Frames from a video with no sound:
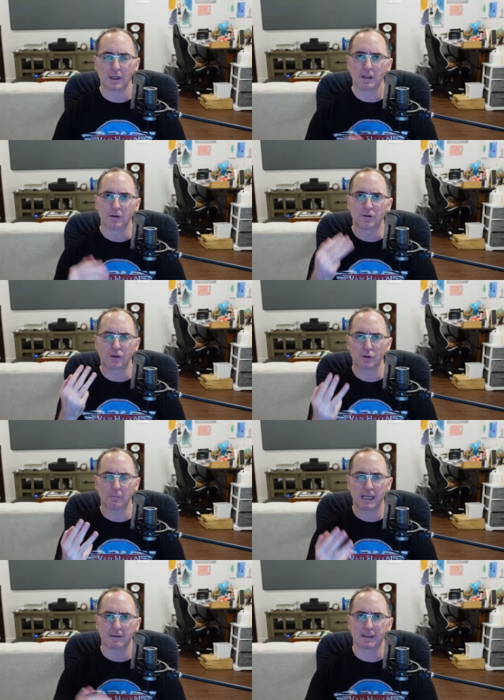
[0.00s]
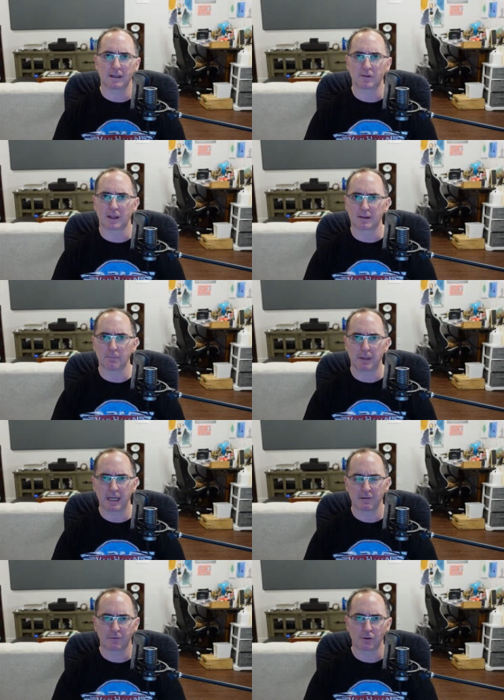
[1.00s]
The two main things that the
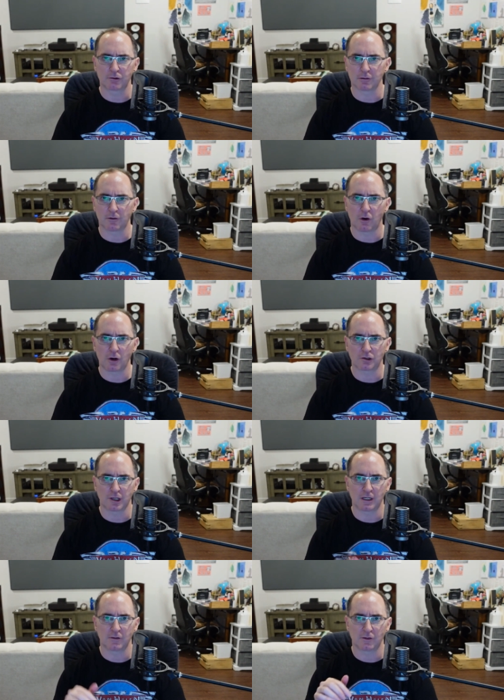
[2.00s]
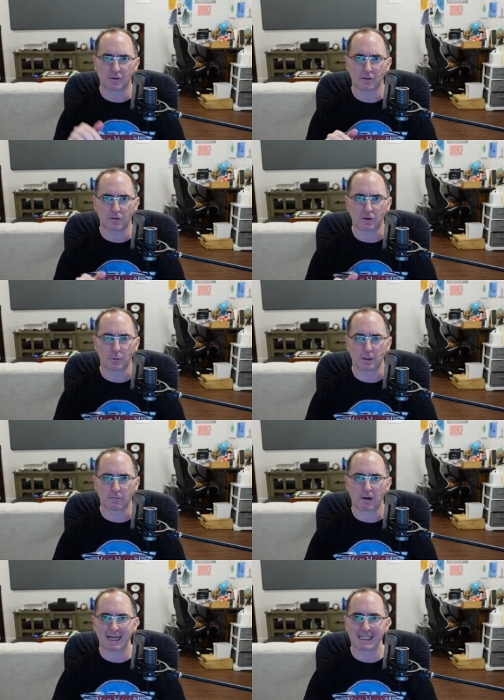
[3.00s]
beta version of Arc Genesis is doing
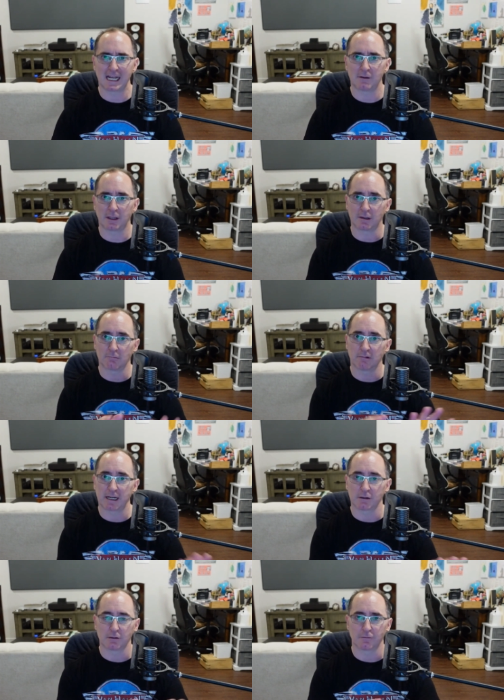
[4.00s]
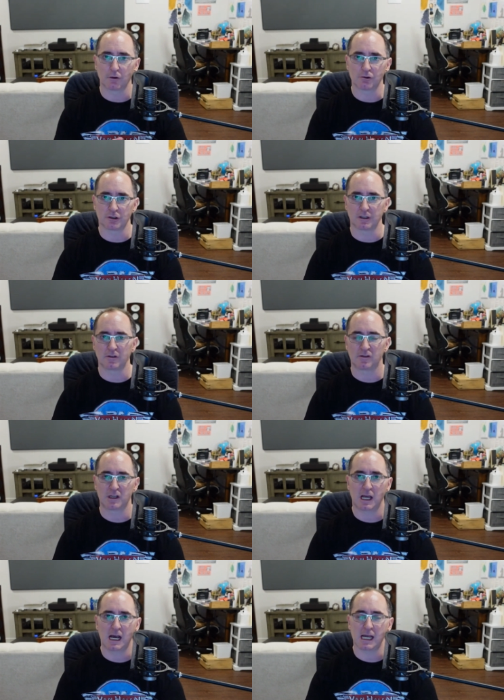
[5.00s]
right now that the regular version is
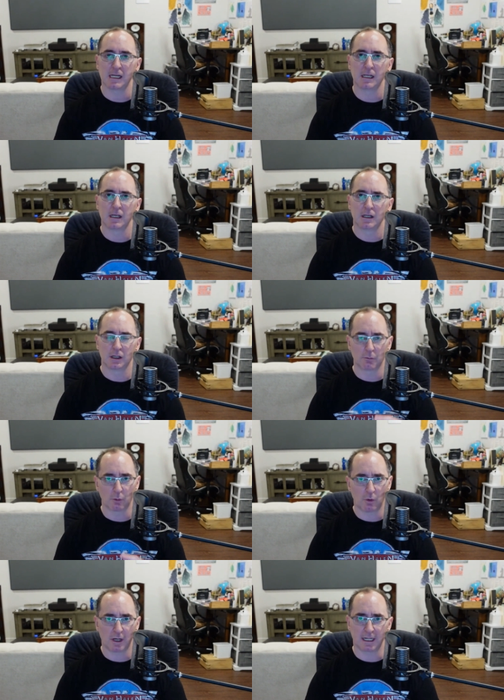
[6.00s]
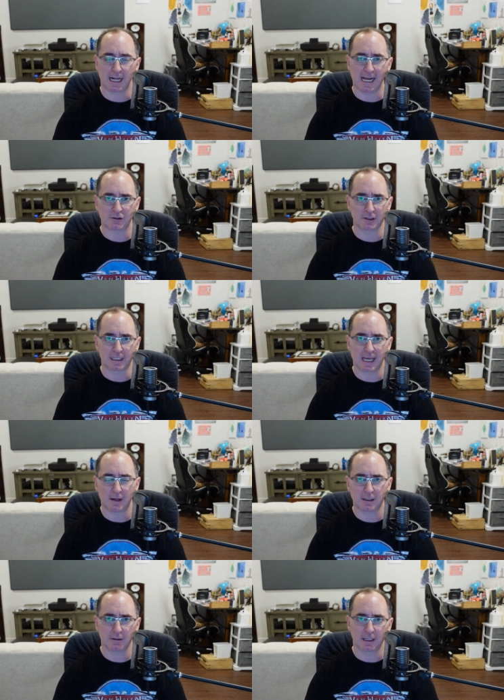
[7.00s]
not. Number one, it actually
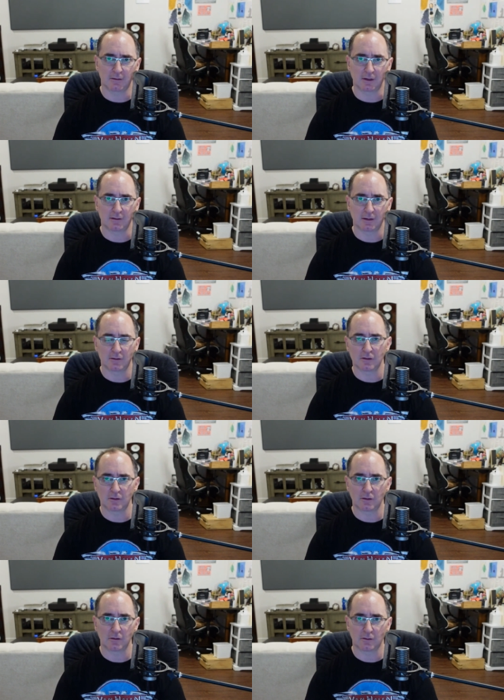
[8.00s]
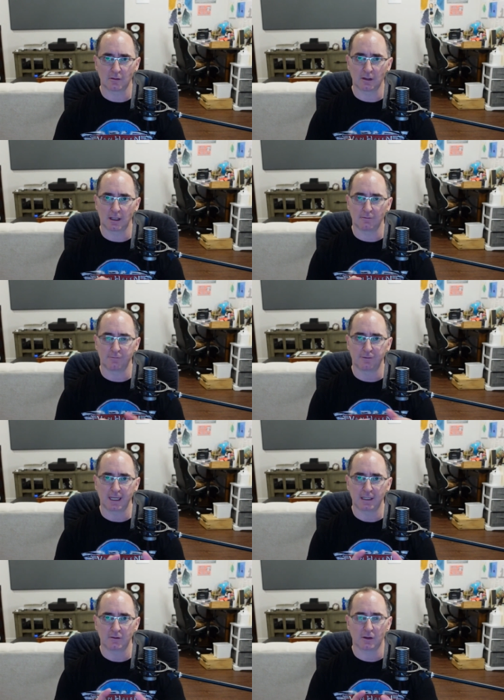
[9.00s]
calculates the distances and, and
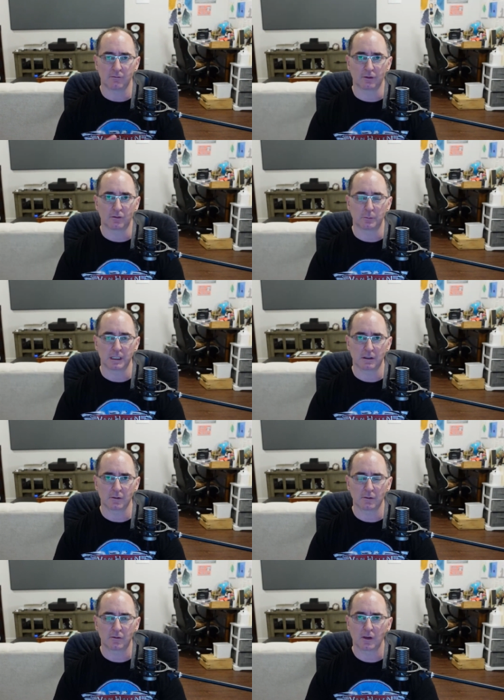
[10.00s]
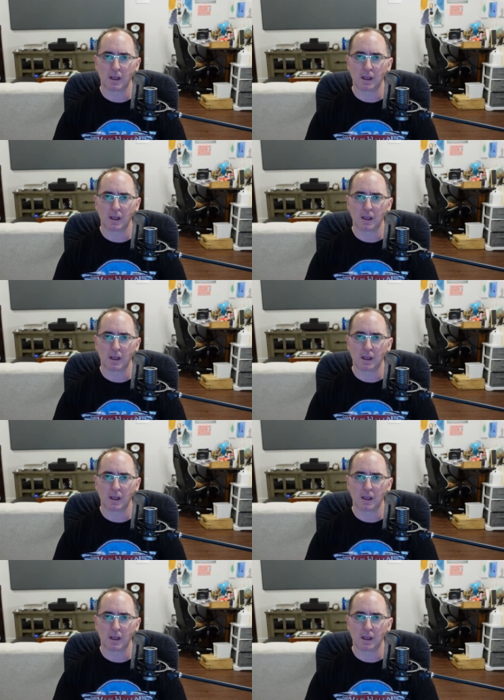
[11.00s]
phase of the speakers.